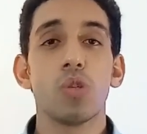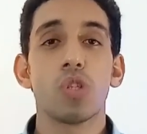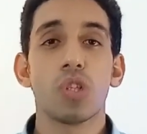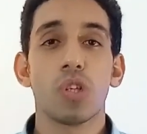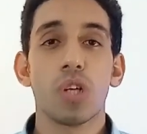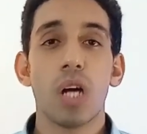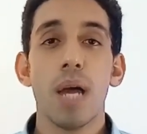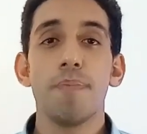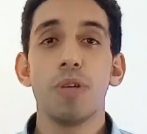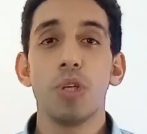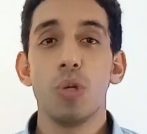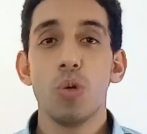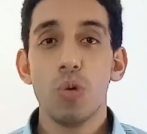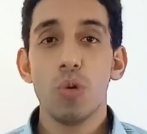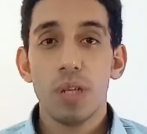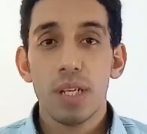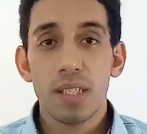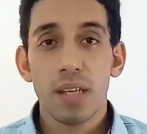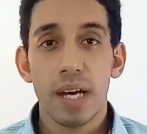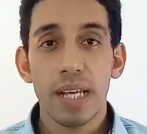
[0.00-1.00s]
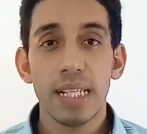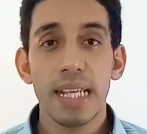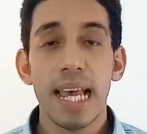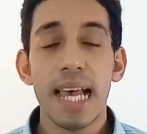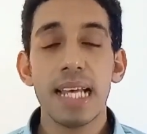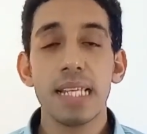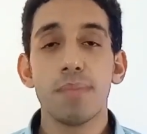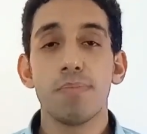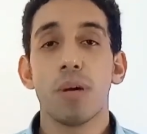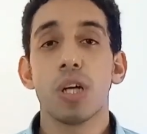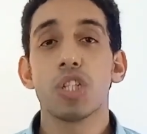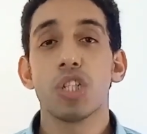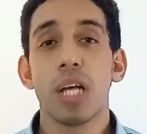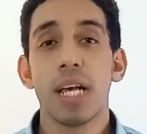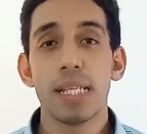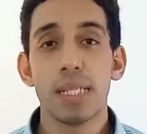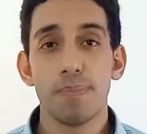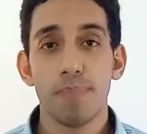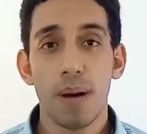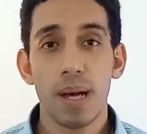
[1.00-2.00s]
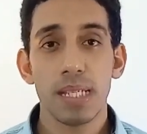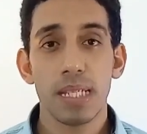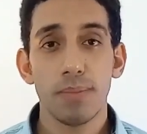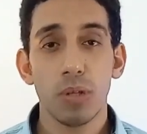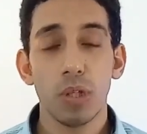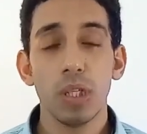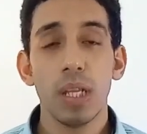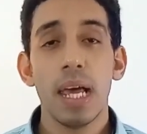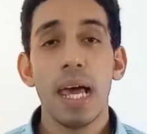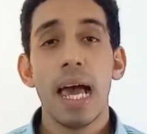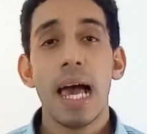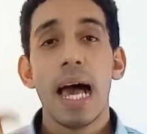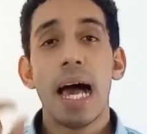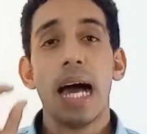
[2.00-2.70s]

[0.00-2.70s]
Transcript: describe your design as much as possible